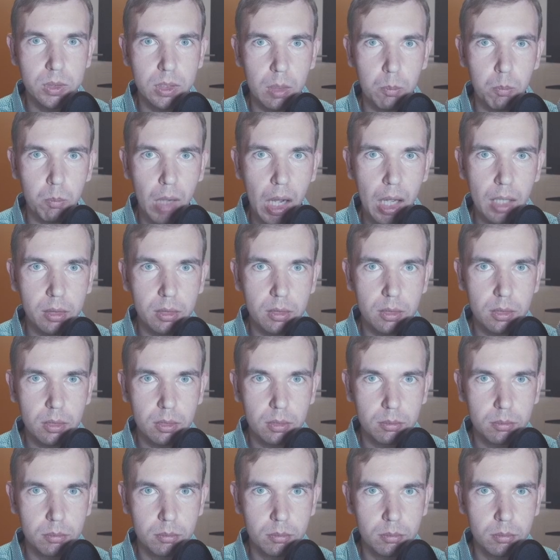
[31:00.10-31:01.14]
a month,
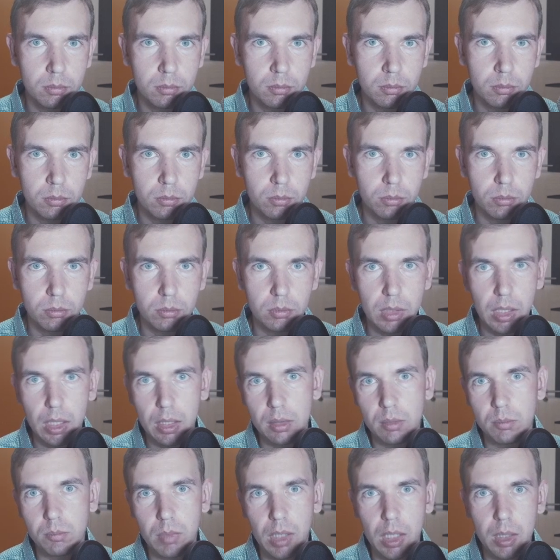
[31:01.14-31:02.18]

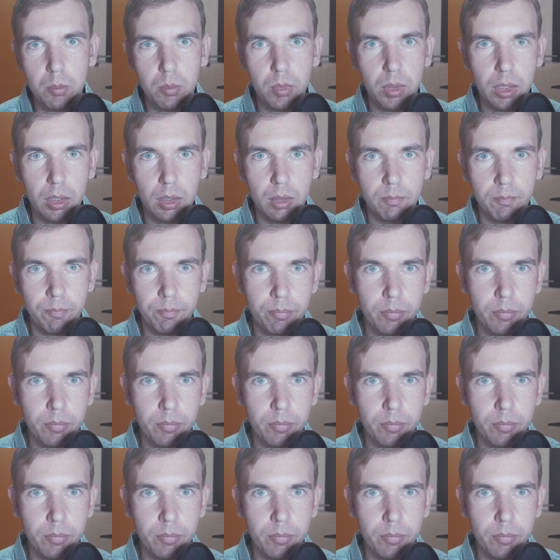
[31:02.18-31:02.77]
then maybe